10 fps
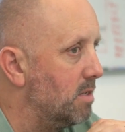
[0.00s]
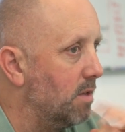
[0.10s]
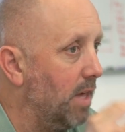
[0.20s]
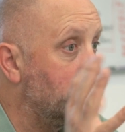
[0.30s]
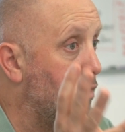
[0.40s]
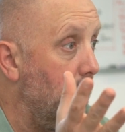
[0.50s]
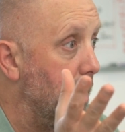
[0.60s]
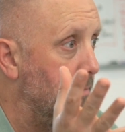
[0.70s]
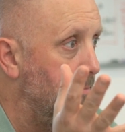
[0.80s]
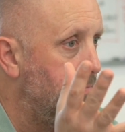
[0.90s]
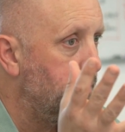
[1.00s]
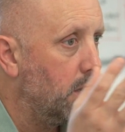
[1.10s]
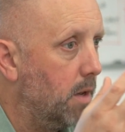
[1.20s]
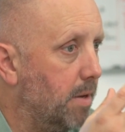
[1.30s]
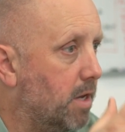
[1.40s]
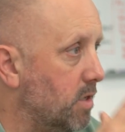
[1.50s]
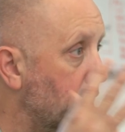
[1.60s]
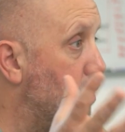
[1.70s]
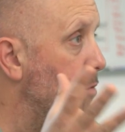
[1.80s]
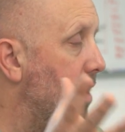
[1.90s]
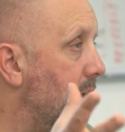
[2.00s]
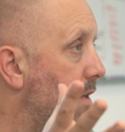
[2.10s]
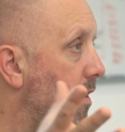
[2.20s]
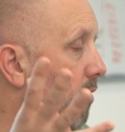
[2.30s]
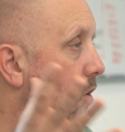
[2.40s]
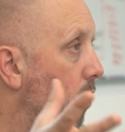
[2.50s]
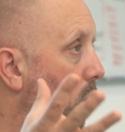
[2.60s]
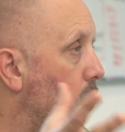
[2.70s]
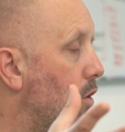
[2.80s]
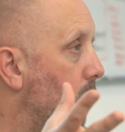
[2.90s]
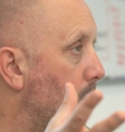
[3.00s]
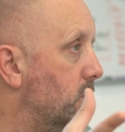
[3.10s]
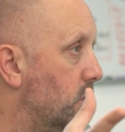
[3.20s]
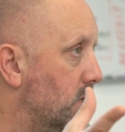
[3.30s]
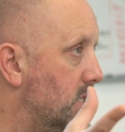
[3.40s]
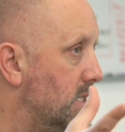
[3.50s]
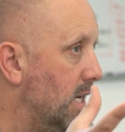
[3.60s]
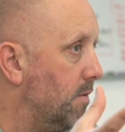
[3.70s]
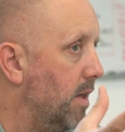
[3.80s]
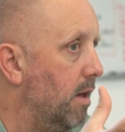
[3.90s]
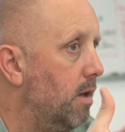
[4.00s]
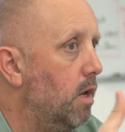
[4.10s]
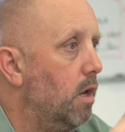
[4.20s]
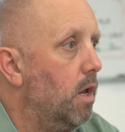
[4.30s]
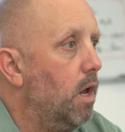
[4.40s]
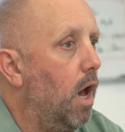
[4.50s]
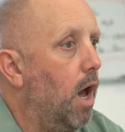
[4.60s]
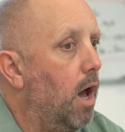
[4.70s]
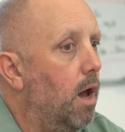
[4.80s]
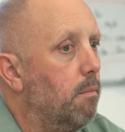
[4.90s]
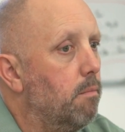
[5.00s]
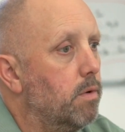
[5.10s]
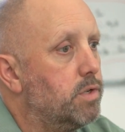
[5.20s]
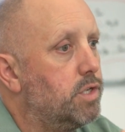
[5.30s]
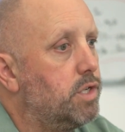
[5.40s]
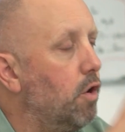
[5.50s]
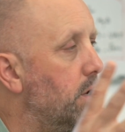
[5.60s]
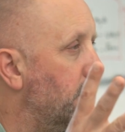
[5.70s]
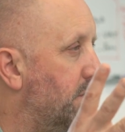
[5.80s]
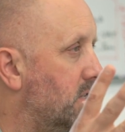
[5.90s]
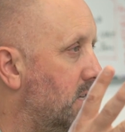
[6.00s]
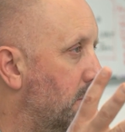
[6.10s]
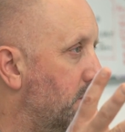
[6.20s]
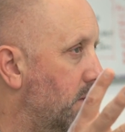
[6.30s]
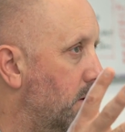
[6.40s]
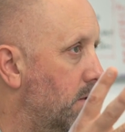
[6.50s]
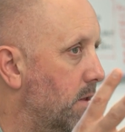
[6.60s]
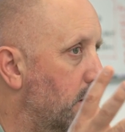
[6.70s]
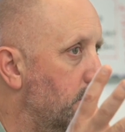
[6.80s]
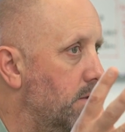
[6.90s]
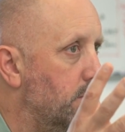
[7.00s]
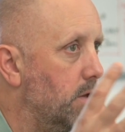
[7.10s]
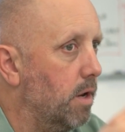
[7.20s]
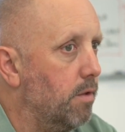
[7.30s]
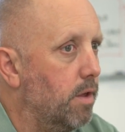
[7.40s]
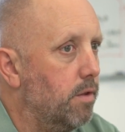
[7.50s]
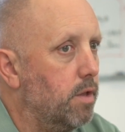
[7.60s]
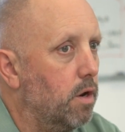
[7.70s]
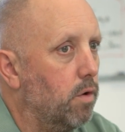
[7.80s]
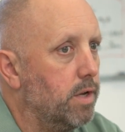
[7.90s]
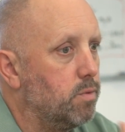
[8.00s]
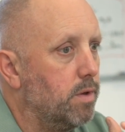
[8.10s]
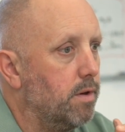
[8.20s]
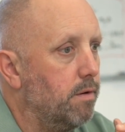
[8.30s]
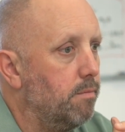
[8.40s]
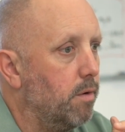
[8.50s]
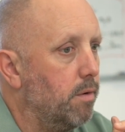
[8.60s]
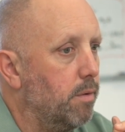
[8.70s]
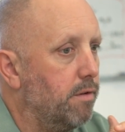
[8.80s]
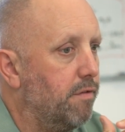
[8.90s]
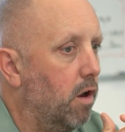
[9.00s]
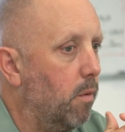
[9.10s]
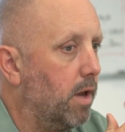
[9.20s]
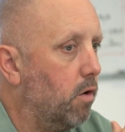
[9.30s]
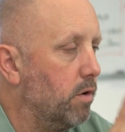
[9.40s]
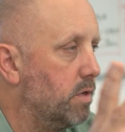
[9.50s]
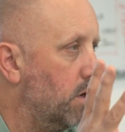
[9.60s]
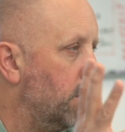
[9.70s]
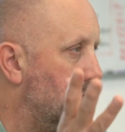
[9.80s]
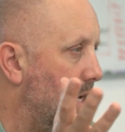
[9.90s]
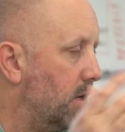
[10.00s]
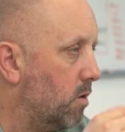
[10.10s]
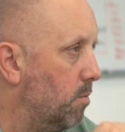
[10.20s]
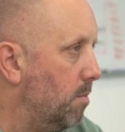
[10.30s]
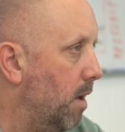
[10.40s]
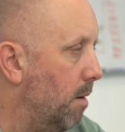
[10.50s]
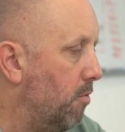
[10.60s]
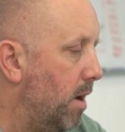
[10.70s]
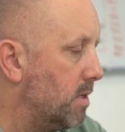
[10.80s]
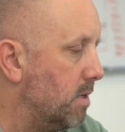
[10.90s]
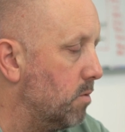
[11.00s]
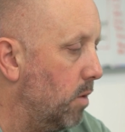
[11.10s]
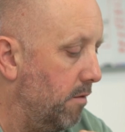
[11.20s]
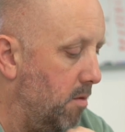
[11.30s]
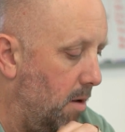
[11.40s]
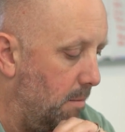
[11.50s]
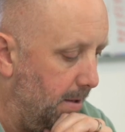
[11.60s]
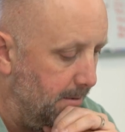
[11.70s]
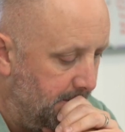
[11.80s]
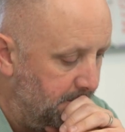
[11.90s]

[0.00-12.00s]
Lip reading: So that's great, because I do believe that there are a lot of opportunities out there, certainly for some of the lawyers with the following or a certain technical practice or whatever it might be.